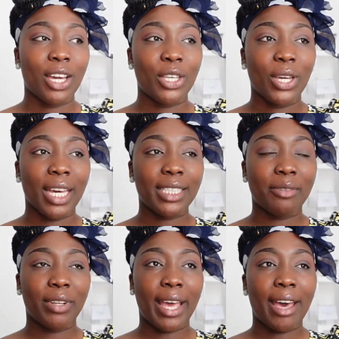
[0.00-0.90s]
you can't
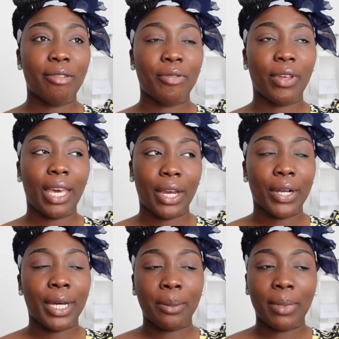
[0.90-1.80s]
even have air
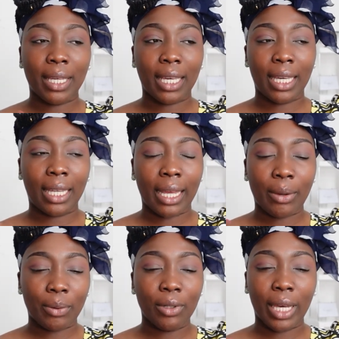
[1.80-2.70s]
coming in,
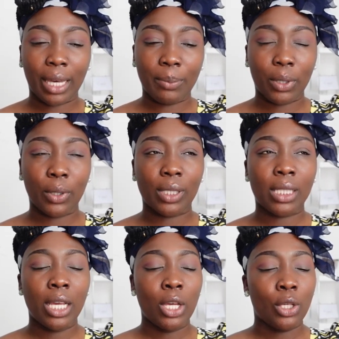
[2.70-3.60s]
like real air, because
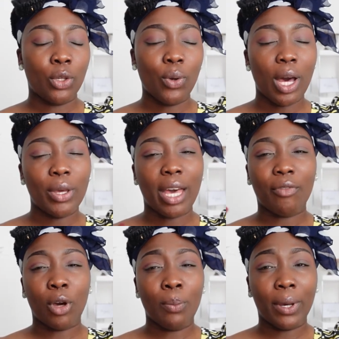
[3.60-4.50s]
you know how you
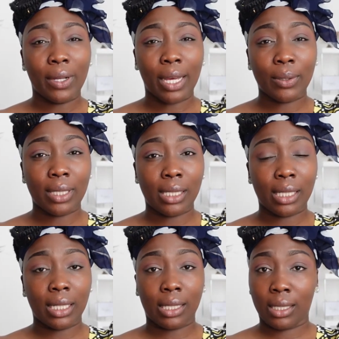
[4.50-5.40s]
have compound houses
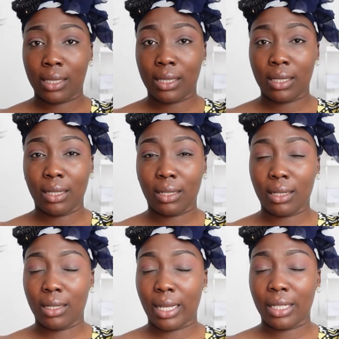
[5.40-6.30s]
in
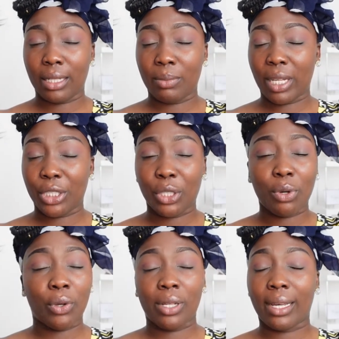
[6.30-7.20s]
in
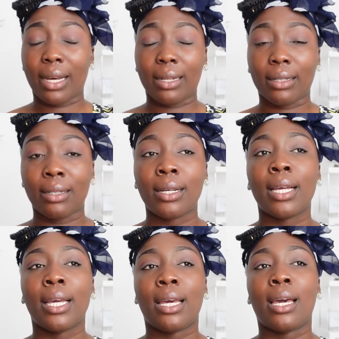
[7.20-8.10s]
Nigeria or in Ghana,
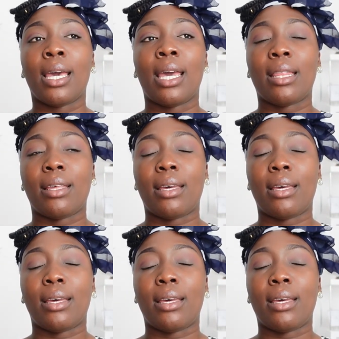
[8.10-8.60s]
and